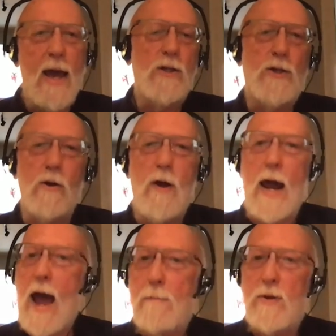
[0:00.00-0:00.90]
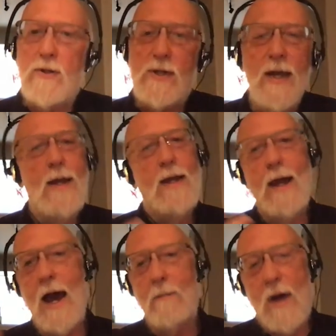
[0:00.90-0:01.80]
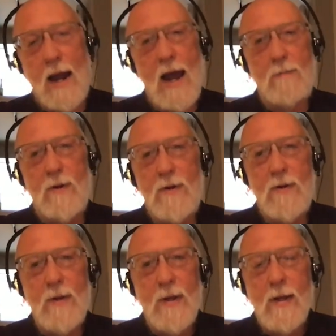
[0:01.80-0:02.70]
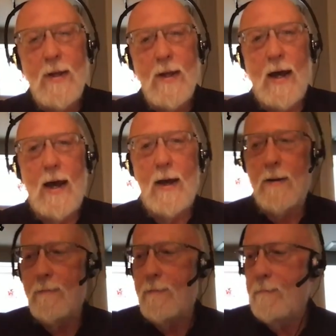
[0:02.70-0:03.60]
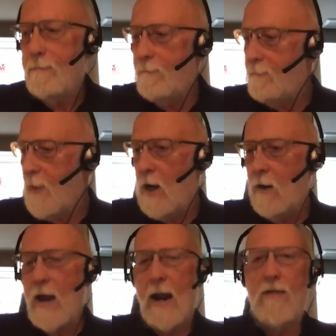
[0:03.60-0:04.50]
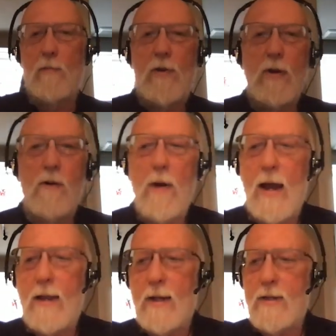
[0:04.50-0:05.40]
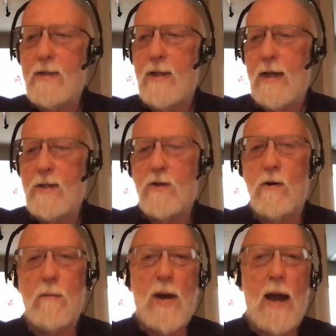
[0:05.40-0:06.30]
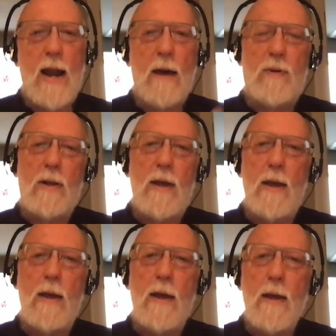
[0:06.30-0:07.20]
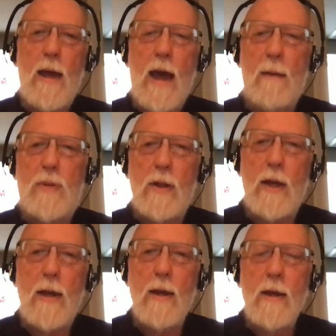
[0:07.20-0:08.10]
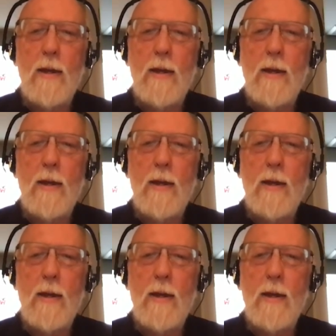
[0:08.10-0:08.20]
Bananas. You got apples. You got pineapple. You got ethyl butyrate. That's sort of pineapple-y, apple-y.